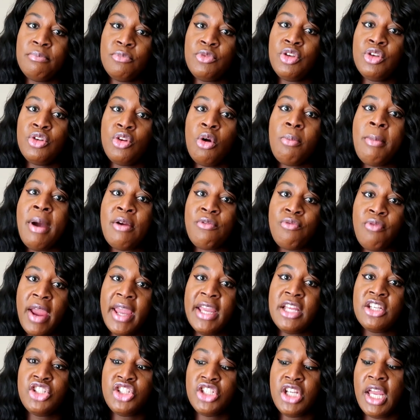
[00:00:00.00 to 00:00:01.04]
you know my
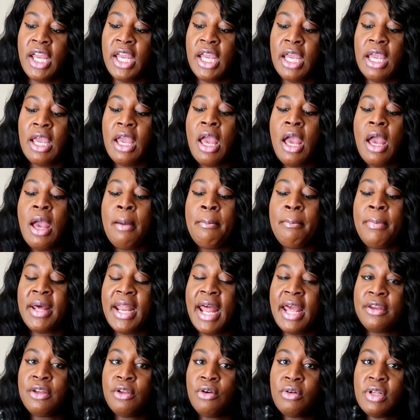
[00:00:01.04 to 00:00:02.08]
right shade but
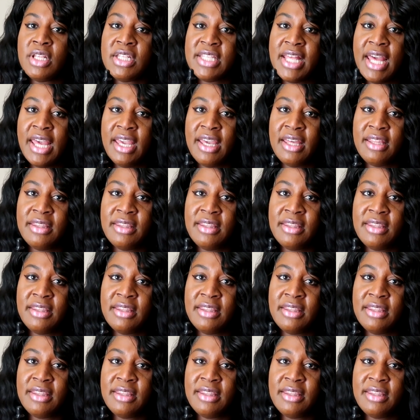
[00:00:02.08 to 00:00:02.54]
i noticed that